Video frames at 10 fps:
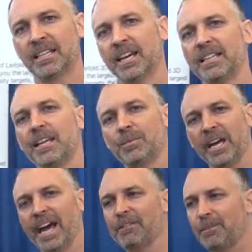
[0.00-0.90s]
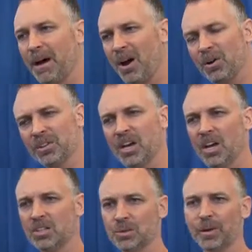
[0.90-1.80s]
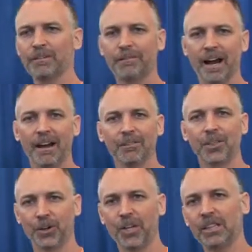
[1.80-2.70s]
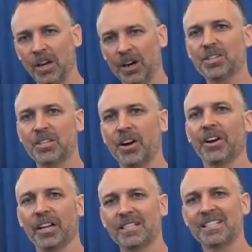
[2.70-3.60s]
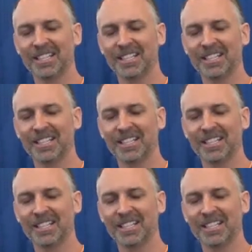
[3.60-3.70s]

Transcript: And then we have about 25, 30 large targets.